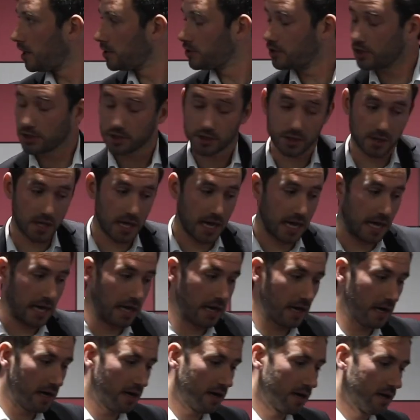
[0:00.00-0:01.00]
Just
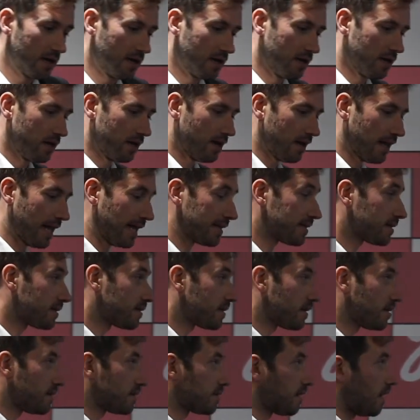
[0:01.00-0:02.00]
last
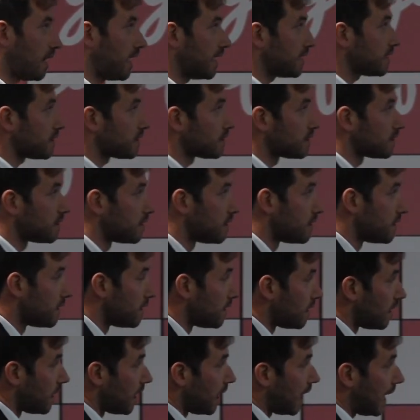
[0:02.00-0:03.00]
slides.
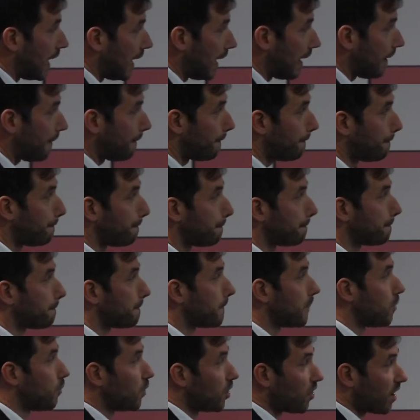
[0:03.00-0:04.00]

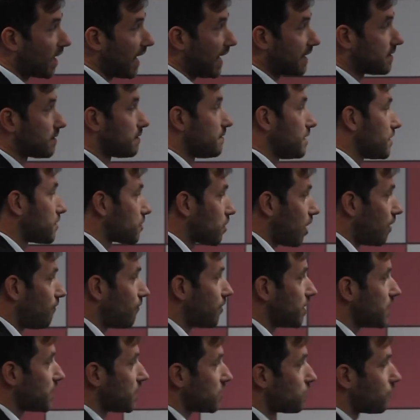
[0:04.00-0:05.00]
We organize these
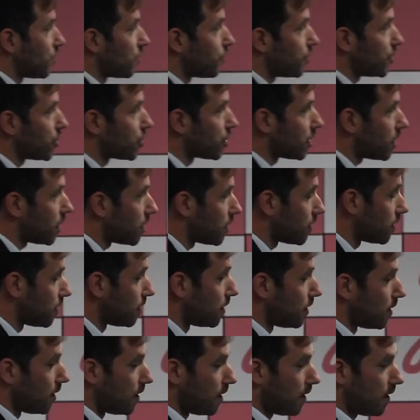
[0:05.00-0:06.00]
conferences where we share
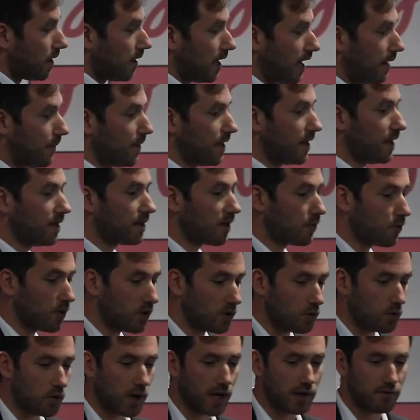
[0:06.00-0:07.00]
everything that
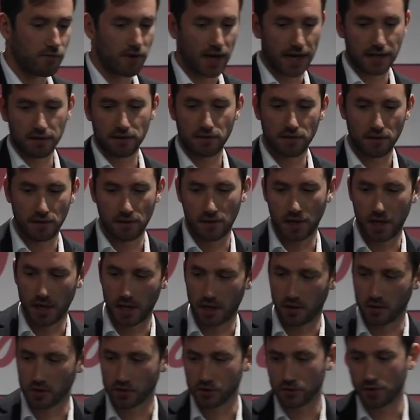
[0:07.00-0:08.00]
we do. We invite
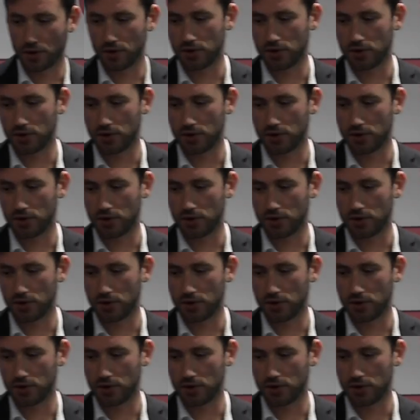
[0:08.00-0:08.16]
also